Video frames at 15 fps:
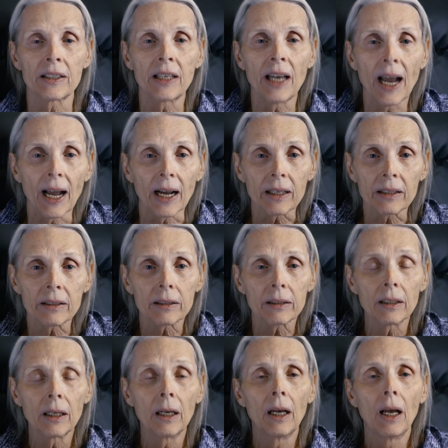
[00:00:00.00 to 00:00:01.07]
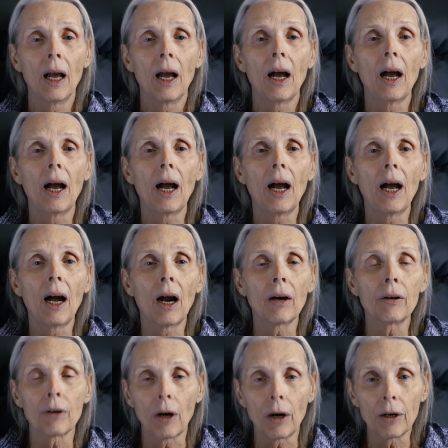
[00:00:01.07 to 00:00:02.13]
text,
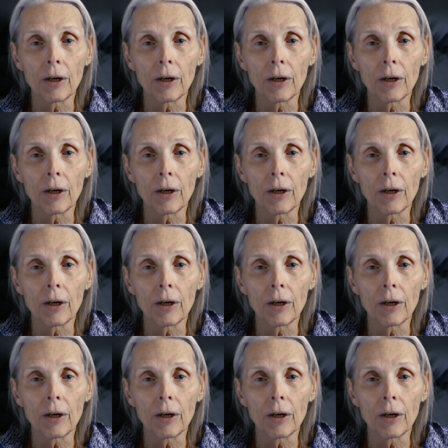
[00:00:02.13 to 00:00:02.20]
and